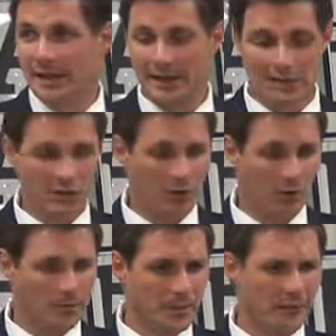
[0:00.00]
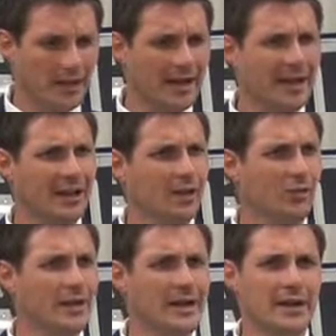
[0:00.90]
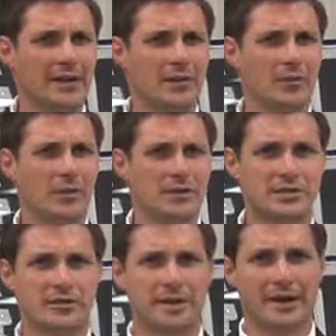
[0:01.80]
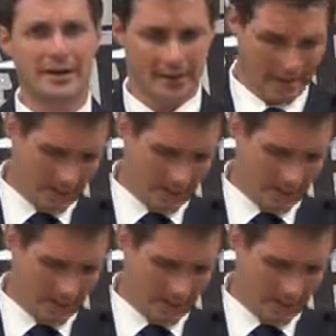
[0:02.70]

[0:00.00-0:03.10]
And so we're going to get a little ring here. I don't know what to do about it.